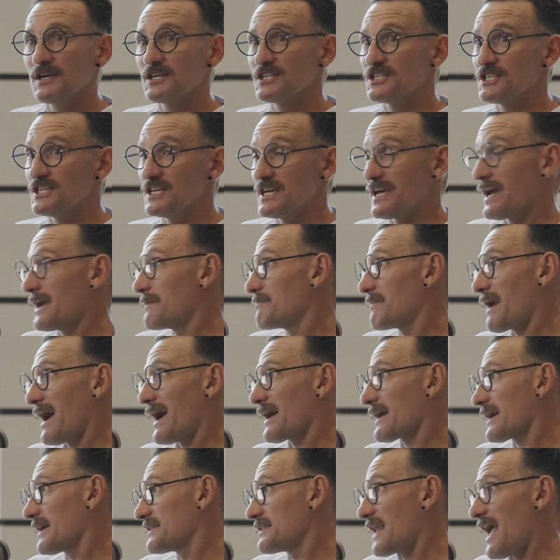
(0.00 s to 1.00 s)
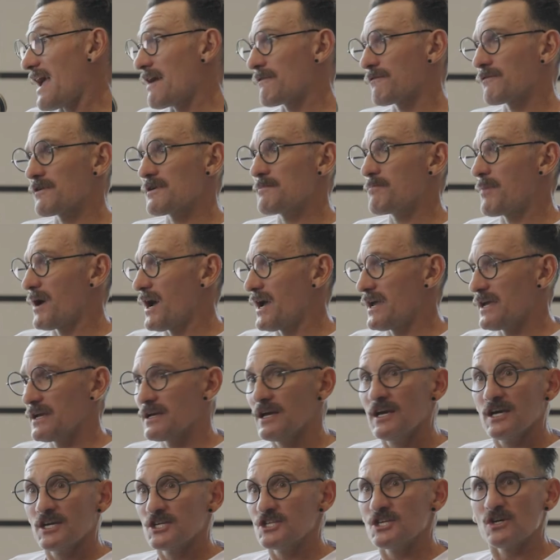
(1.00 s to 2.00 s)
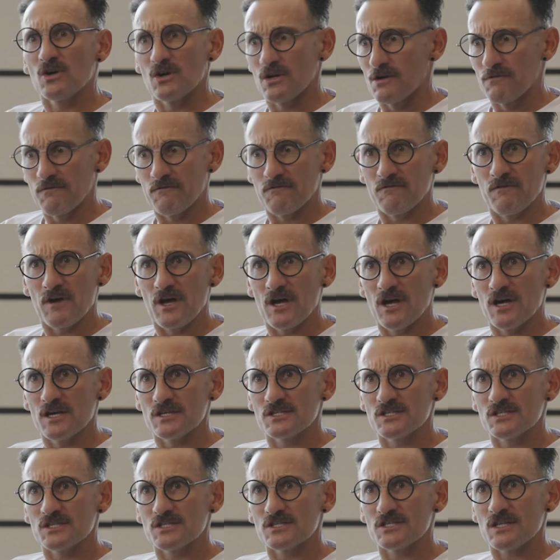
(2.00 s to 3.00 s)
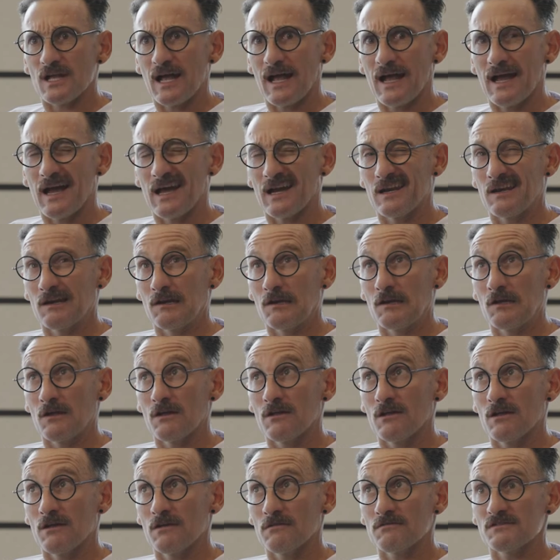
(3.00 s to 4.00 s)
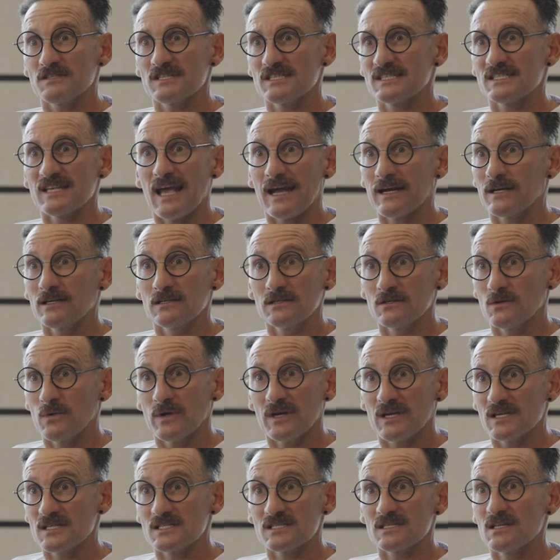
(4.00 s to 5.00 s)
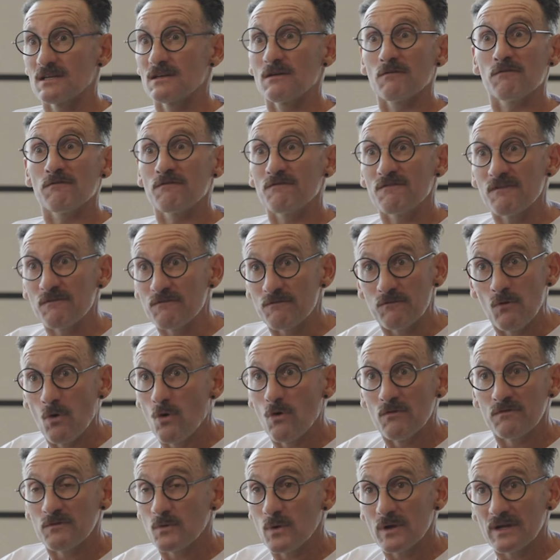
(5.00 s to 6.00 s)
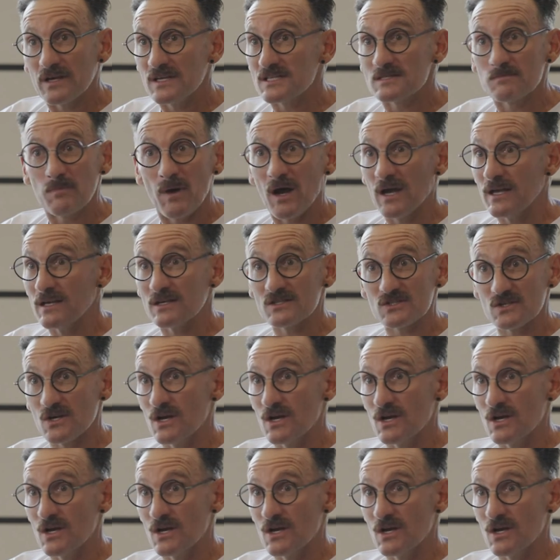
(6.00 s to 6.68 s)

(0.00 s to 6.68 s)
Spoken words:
She came back, and every bike, she got the 1st and 2nd quickest and the 4th quickest bike.